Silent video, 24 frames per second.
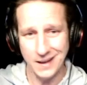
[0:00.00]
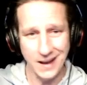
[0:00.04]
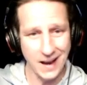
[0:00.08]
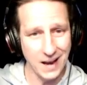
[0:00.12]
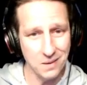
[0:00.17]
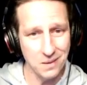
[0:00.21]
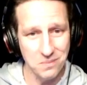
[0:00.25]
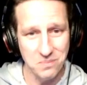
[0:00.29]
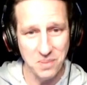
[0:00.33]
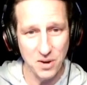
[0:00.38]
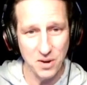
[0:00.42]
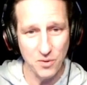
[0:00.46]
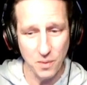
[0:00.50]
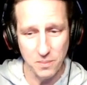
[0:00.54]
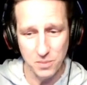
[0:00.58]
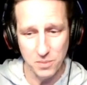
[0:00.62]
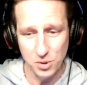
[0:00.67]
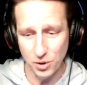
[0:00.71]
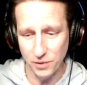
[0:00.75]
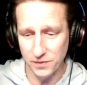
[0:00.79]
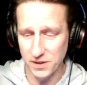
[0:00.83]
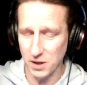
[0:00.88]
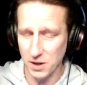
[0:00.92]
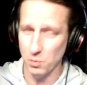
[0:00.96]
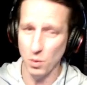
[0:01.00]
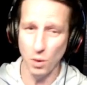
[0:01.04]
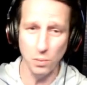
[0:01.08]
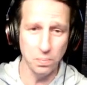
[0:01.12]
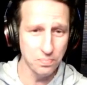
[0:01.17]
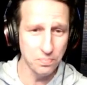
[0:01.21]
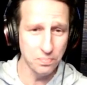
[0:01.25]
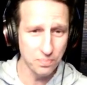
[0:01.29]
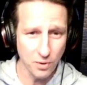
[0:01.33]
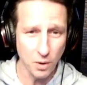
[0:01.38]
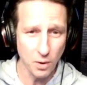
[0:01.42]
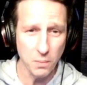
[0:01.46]
can be removed and will
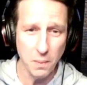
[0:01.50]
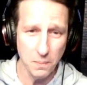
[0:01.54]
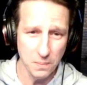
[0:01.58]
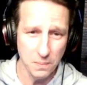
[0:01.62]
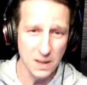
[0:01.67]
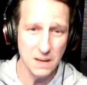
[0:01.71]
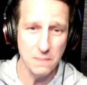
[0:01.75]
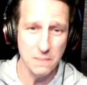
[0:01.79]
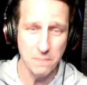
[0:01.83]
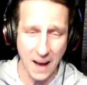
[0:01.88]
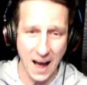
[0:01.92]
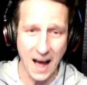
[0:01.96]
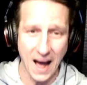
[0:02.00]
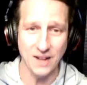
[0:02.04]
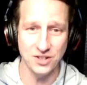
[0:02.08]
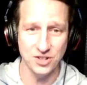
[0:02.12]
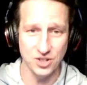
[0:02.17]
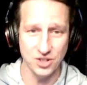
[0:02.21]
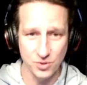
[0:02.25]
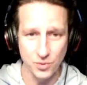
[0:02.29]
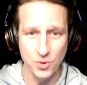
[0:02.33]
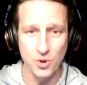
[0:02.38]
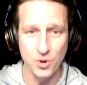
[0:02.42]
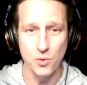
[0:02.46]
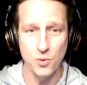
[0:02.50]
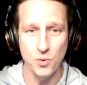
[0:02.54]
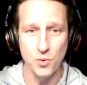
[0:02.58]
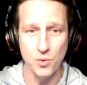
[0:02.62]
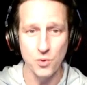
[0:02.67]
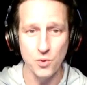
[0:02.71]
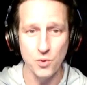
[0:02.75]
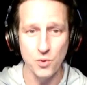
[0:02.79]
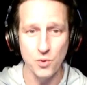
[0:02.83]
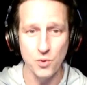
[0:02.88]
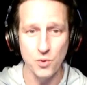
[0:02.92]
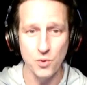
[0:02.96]
probably pass through
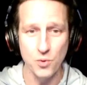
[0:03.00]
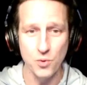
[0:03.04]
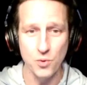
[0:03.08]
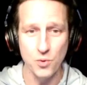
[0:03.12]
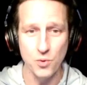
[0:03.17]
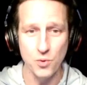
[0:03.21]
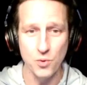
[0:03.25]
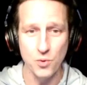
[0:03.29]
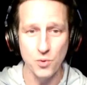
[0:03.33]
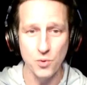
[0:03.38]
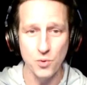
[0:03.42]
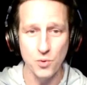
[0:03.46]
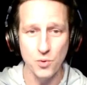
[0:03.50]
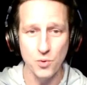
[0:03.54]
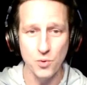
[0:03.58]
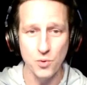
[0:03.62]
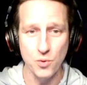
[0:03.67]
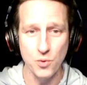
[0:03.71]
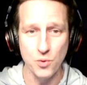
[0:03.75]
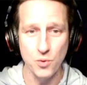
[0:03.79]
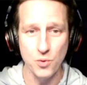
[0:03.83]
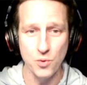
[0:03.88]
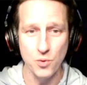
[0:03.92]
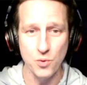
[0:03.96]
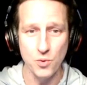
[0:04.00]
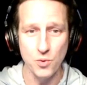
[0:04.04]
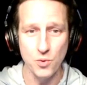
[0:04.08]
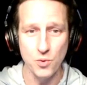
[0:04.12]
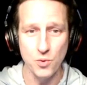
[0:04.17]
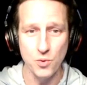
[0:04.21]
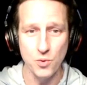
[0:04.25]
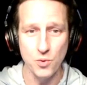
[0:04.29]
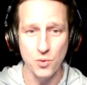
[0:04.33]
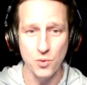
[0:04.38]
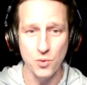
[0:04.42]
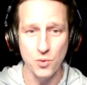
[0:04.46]
waivers. That's where we're at with the
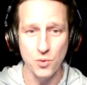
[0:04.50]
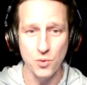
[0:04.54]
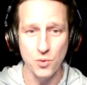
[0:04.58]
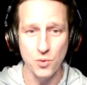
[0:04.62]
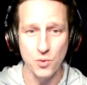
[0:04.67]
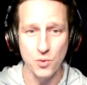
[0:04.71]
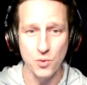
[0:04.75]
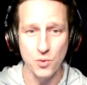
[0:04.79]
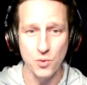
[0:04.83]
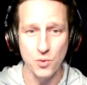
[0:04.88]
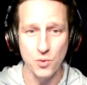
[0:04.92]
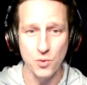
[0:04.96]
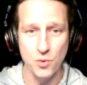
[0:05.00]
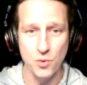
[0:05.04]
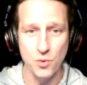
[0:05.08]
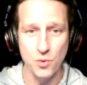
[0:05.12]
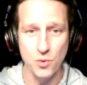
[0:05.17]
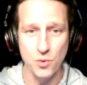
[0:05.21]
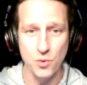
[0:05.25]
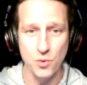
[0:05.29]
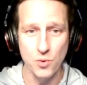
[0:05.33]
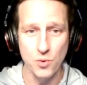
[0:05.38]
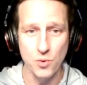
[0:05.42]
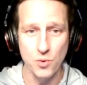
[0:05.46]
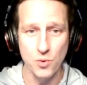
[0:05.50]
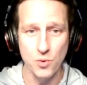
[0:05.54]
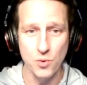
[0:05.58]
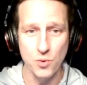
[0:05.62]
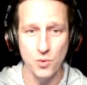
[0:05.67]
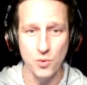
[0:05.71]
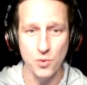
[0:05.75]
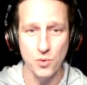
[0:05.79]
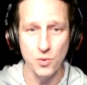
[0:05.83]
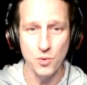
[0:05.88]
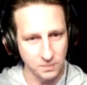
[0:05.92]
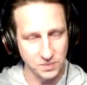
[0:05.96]
talent right now. But other
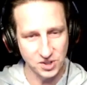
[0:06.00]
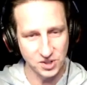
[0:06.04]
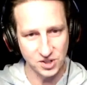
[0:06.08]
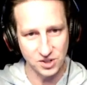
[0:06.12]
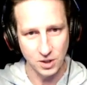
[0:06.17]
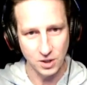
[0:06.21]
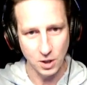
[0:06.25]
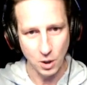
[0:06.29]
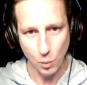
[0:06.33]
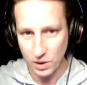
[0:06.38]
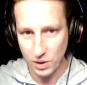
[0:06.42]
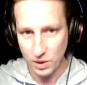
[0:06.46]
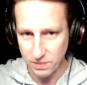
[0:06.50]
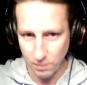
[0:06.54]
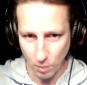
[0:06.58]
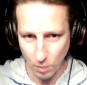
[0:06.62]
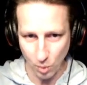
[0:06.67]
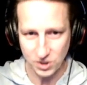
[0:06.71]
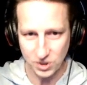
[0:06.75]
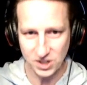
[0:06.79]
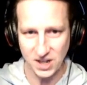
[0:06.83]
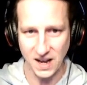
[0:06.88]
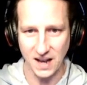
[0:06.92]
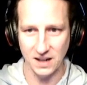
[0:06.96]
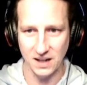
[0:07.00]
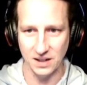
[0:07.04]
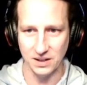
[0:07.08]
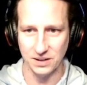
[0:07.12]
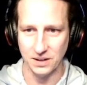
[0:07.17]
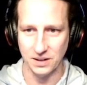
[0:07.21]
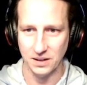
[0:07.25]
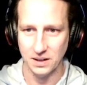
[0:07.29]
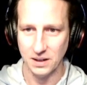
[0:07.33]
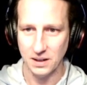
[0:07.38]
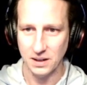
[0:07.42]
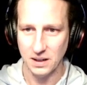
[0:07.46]
clubs with more
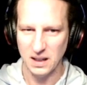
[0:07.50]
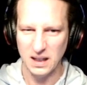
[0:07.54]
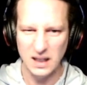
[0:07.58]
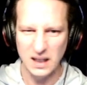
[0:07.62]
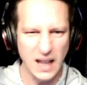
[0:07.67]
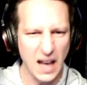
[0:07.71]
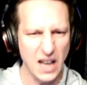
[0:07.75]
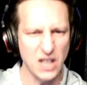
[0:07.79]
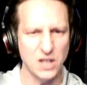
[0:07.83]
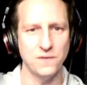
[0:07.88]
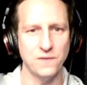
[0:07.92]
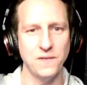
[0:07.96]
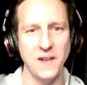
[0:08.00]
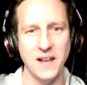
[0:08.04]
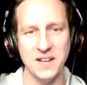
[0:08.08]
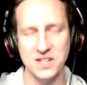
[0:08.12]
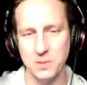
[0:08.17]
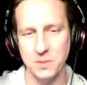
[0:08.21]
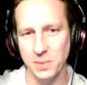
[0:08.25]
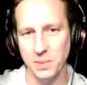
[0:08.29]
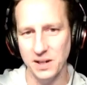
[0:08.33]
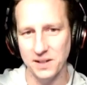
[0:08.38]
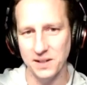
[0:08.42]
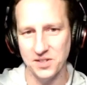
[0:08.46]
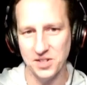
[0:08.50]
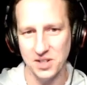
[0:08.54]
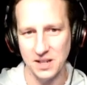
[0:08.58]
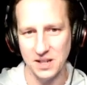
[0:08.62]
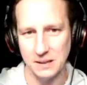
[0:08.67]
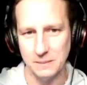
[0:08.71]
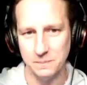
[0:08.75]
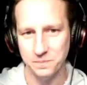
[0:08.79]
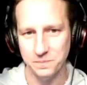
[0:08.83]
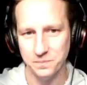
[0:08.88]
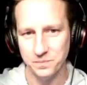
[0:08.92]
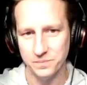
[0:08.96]
talent, less
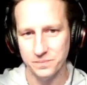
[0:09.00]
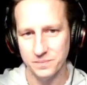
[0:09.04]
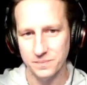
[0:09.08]
flexibility,